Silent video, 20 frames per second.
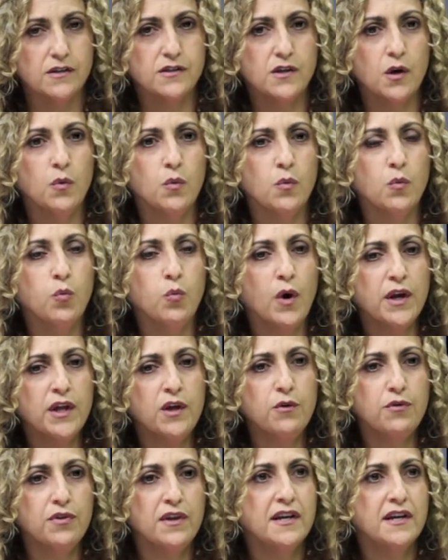So what do
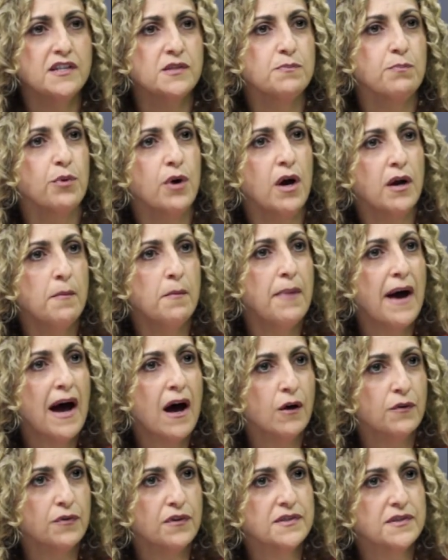you think has brought
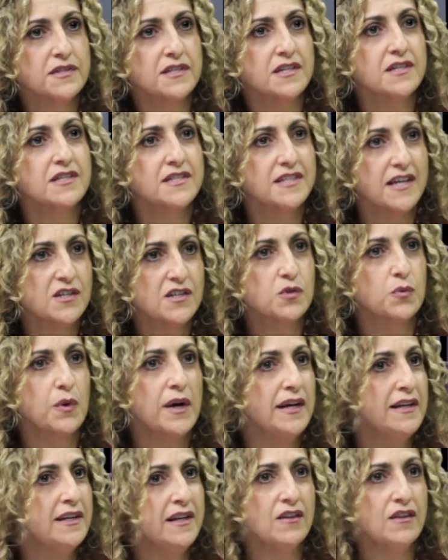about the success
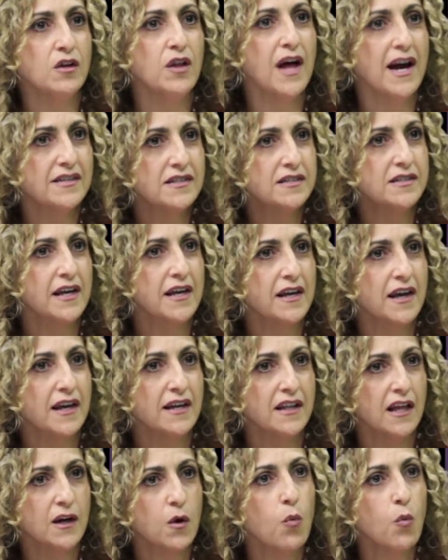rate in the last
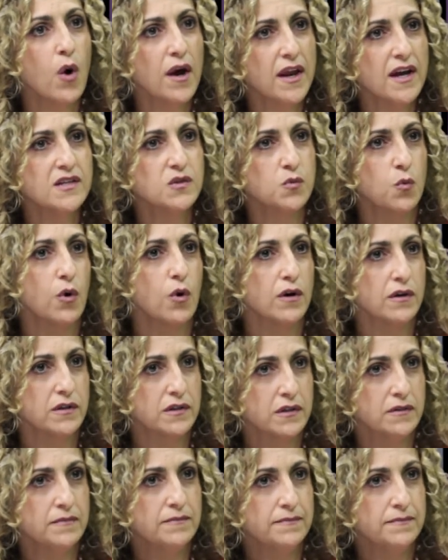decade? Like, what has
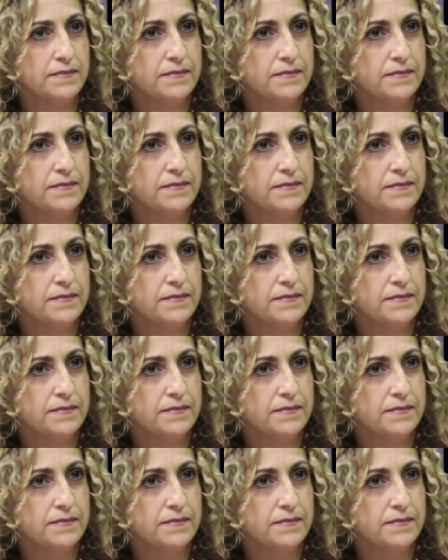worked?